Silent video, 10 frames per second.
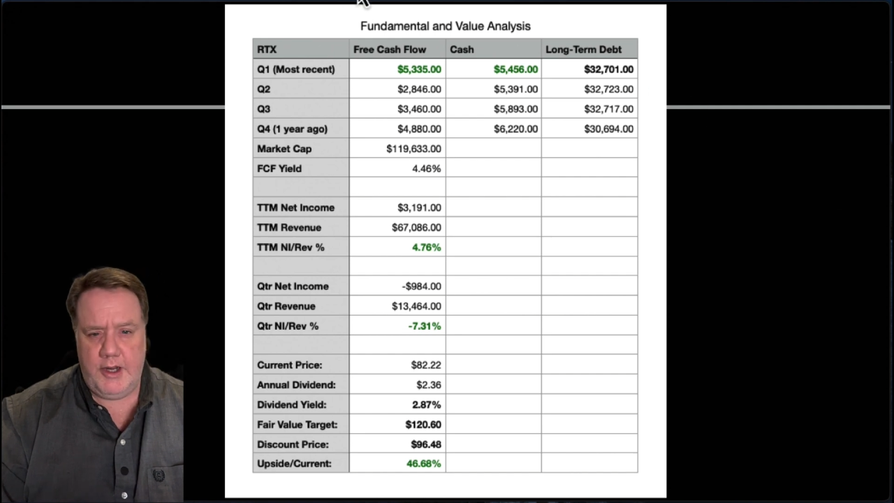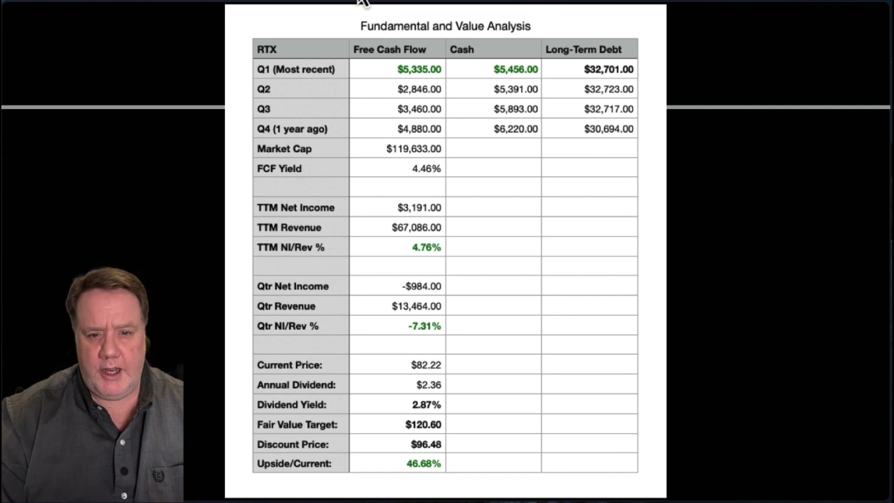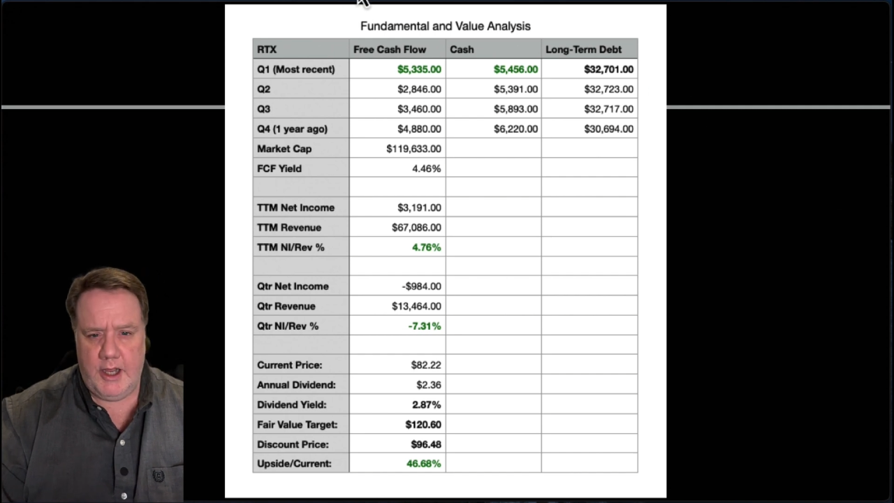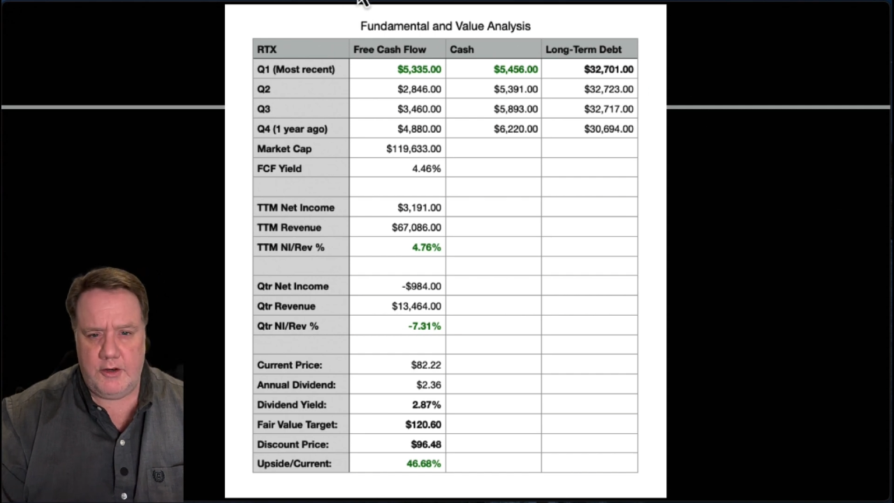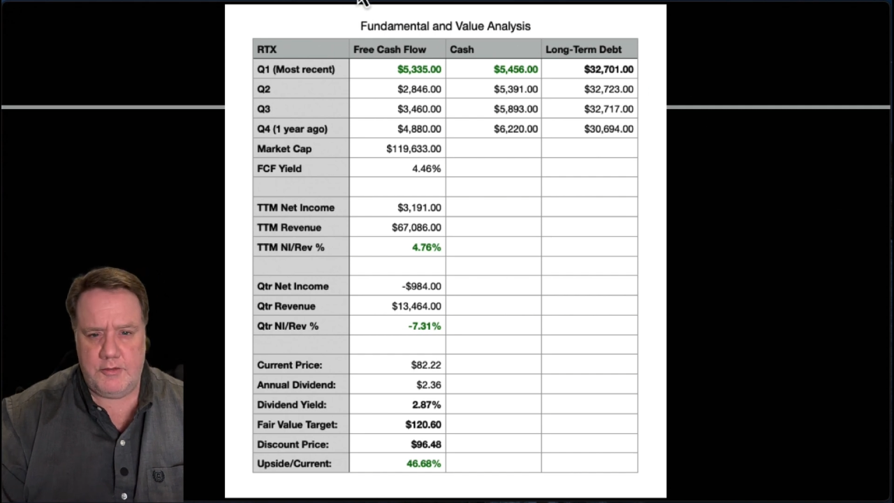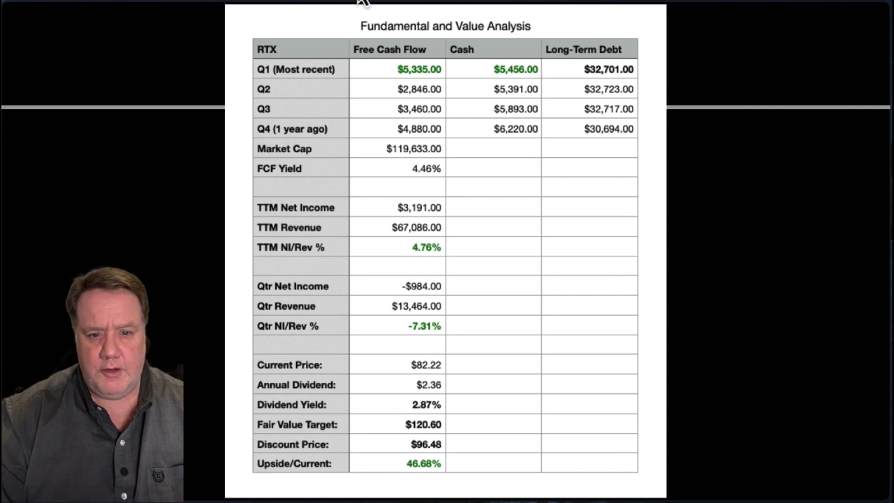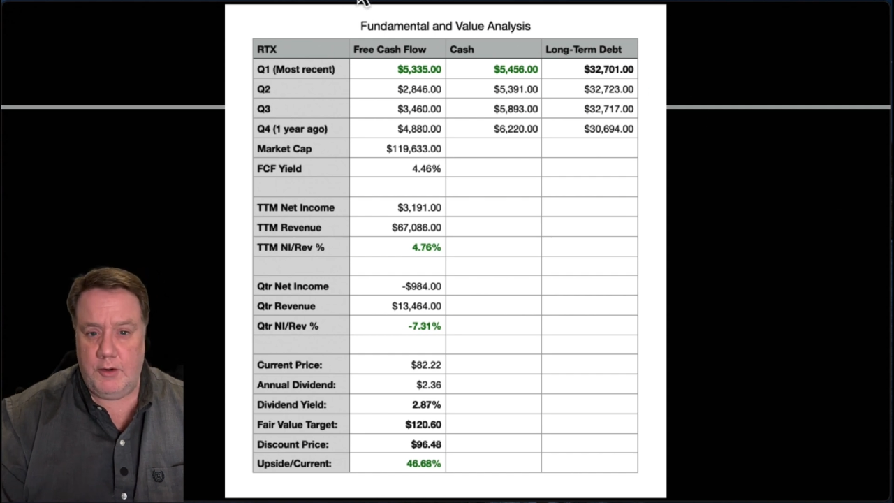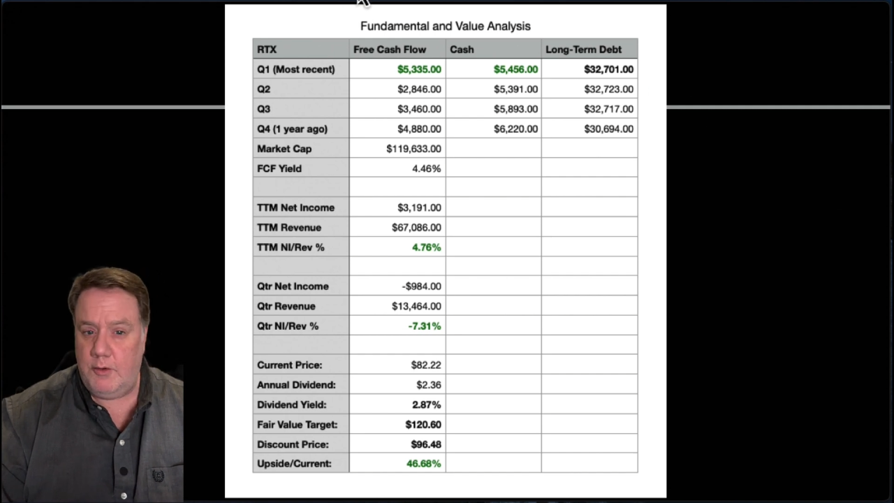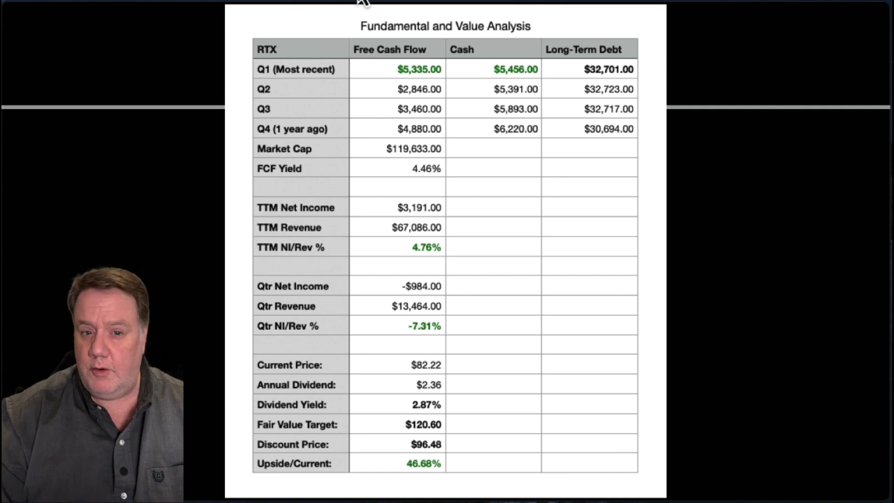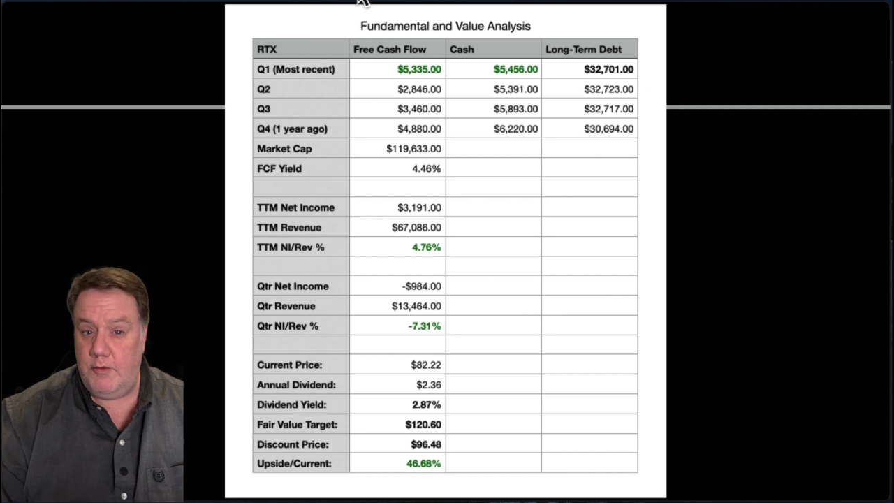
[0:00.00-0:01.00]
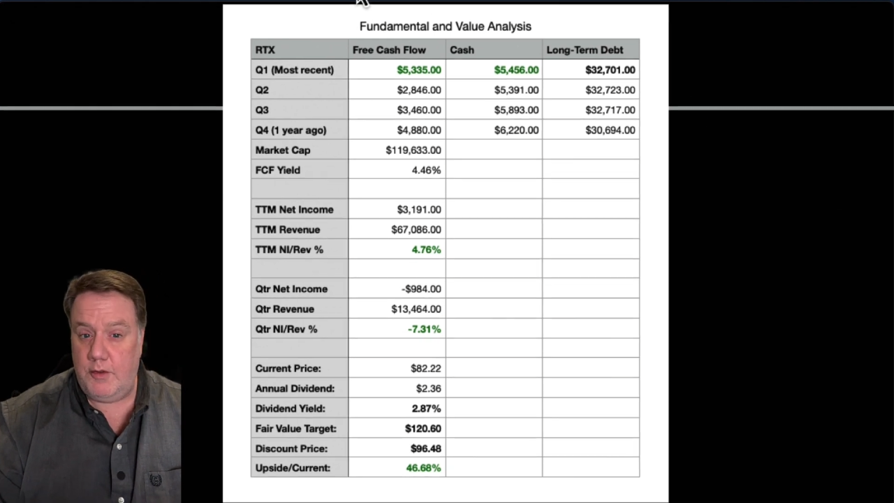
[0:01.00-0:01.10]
cash flow over